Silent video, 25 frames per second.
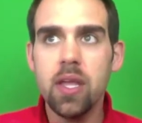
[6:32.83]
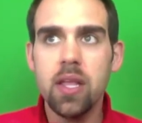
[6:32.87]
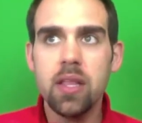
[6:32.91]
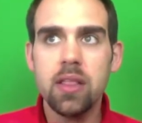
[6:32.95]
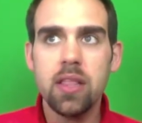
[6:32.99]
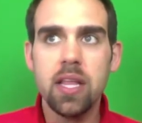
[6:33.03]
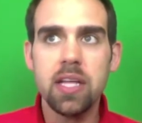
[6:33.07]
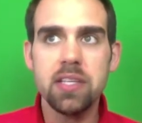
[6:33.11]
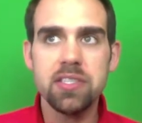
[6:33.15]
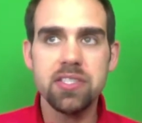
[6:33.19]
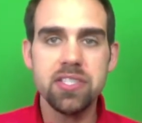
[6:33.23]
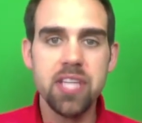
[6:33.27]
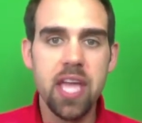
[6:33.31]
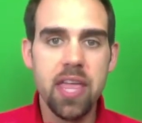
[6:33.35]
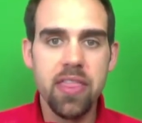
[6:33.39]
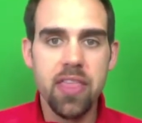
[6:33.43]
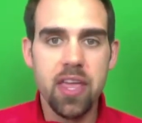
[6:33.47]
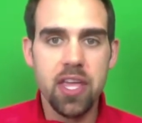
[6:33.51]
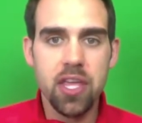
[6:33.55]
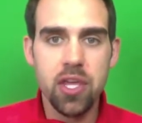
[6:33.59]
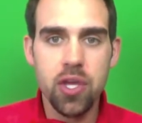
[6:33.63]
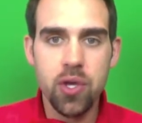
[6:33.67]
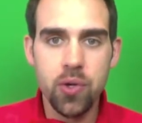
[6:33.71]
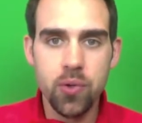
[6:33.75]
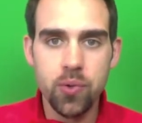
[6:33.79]
Let's say
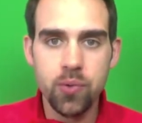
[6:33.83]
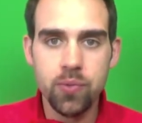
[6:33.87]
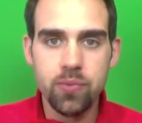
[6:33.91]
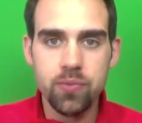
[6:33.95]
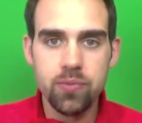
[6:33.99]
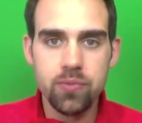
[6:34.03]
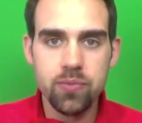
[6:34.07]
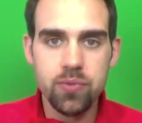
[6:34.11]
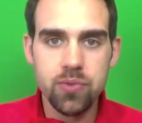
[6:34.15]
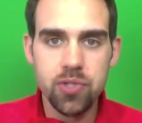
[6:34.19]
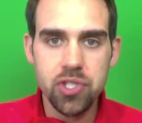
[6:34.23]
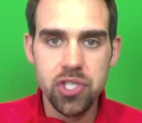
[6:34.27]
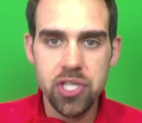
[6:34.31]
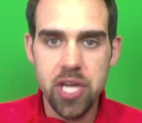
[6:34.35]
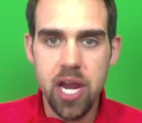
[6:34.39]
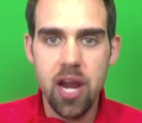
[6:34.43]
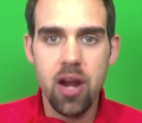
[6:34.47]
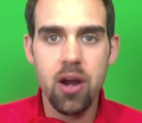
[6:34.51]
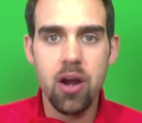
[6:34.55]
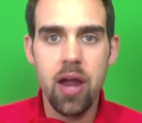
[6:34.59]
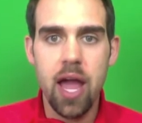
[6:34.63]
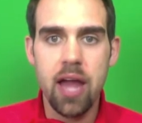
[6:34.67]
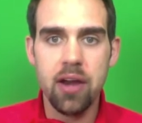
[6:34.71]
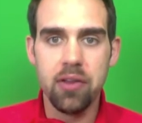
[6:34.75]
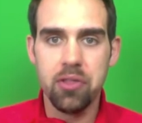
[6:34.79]
that you
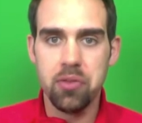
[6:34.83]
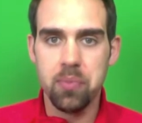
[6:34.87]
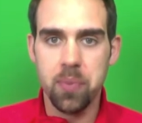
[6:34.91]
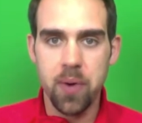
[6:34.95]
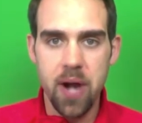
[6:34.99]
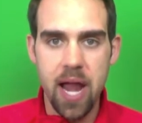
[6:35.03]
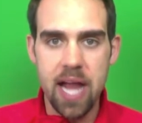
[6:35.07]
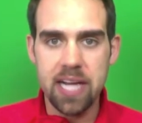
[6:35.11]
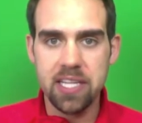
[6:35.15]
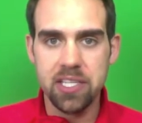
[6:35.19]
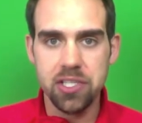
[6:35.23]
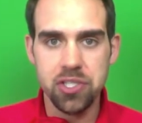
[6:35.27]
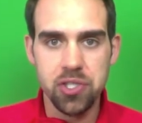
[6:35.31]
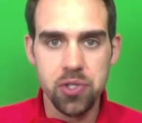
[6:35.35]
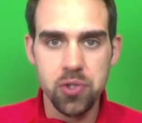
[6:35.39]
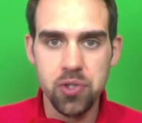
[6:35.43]
share out of the practice,